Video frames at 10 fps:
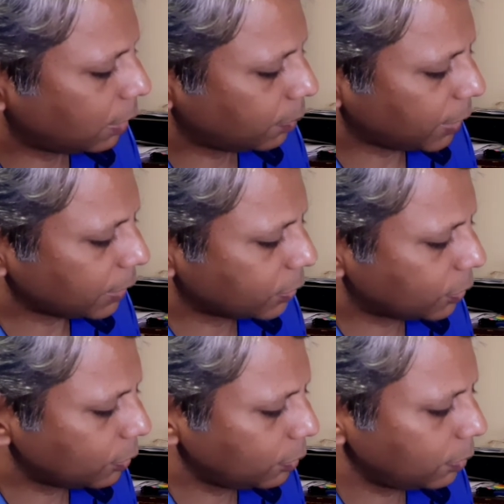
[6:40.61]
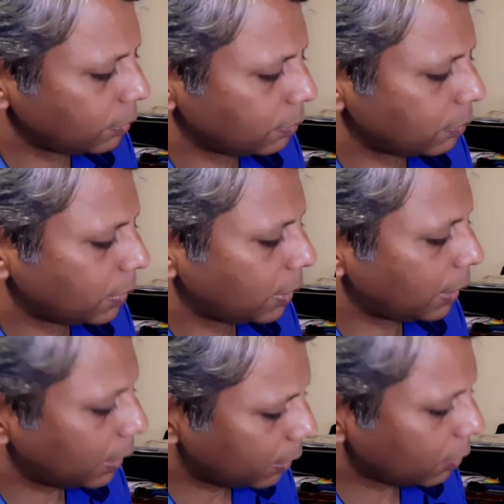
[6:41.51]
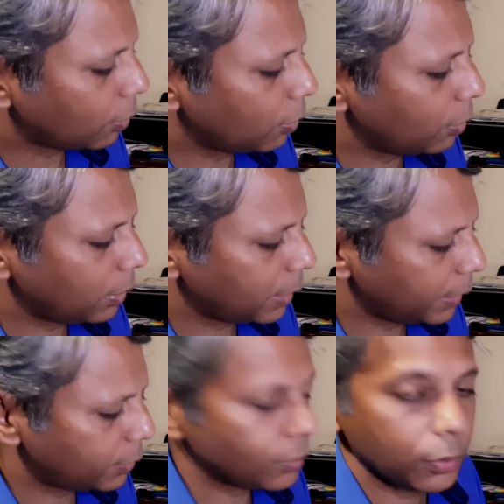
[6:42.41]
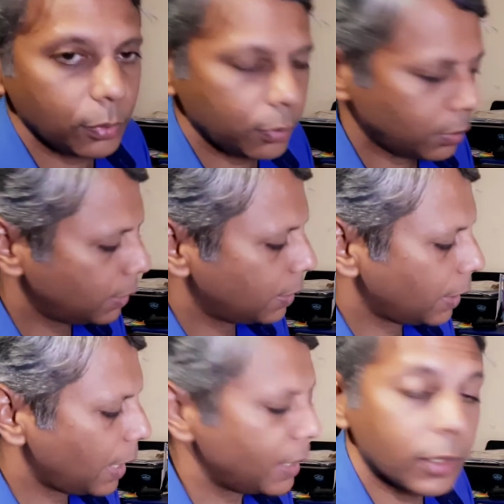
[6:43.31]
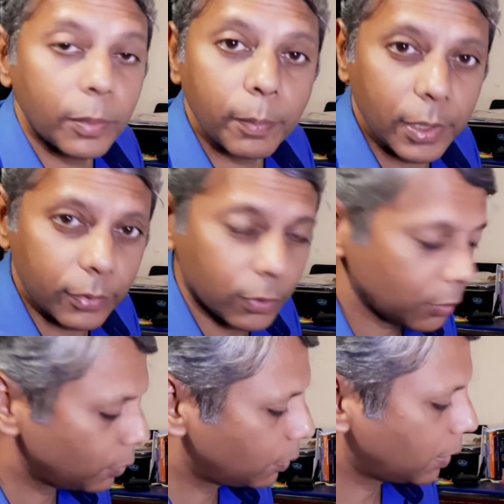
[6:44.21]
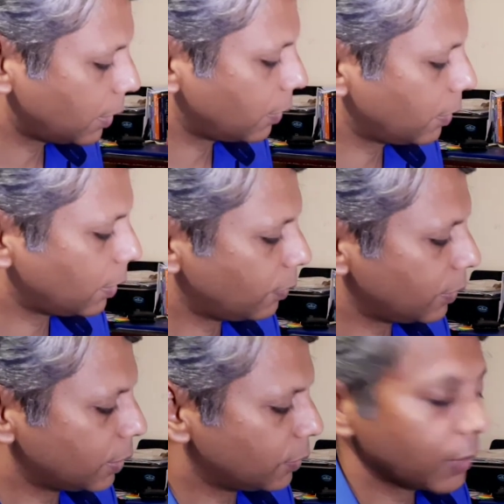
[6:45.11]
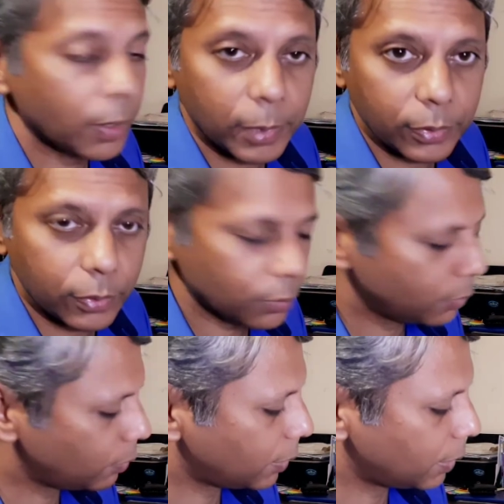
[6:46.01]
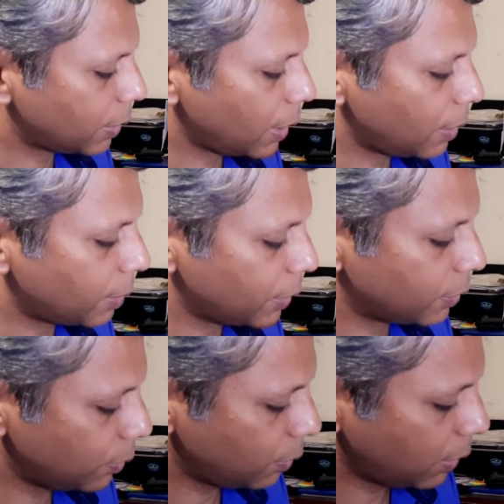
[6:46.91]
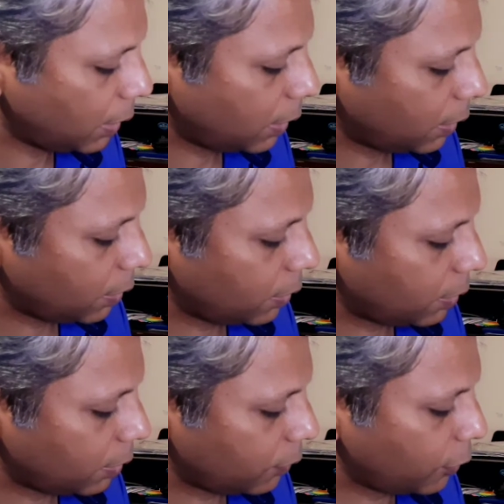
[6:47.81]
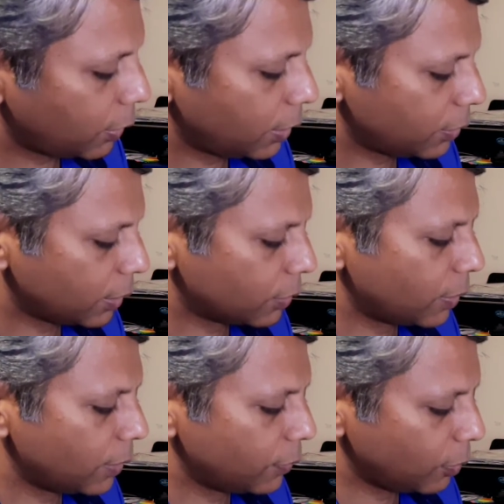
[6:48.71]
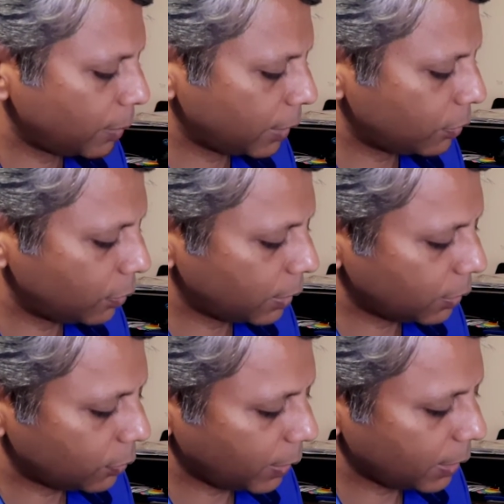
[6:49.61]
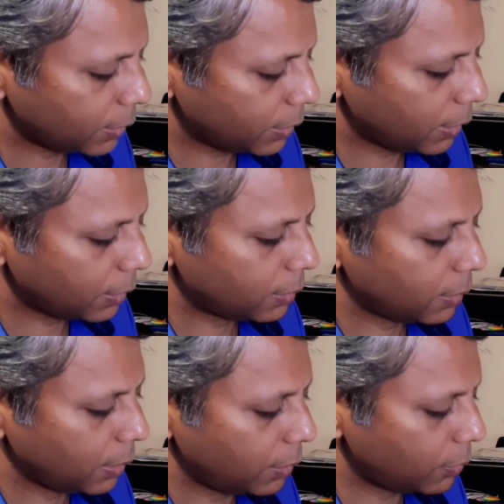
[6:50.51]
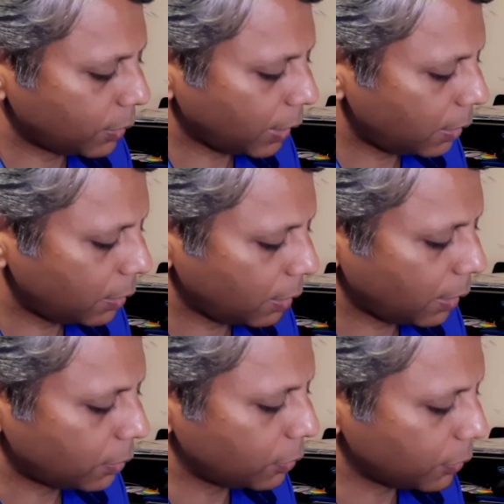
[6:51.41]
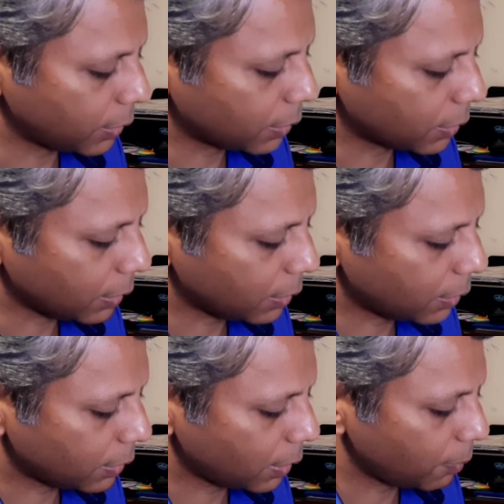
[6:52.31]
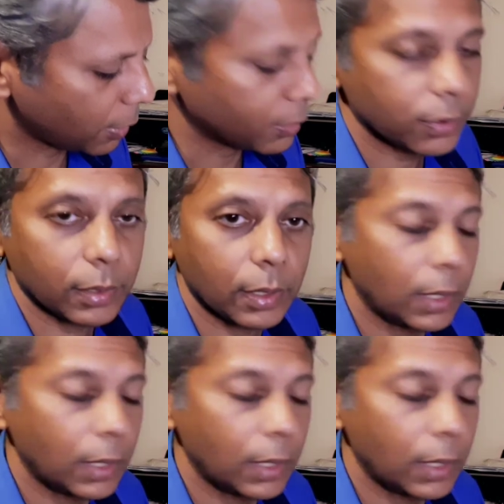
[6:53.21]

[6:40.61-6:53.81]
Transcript: plus 2, whole into 8 plus 2, which is y plus 2, is 8 plus 2. 4 into 6, 24, plus 2 is 26, into 10 and 260. It's the same answer.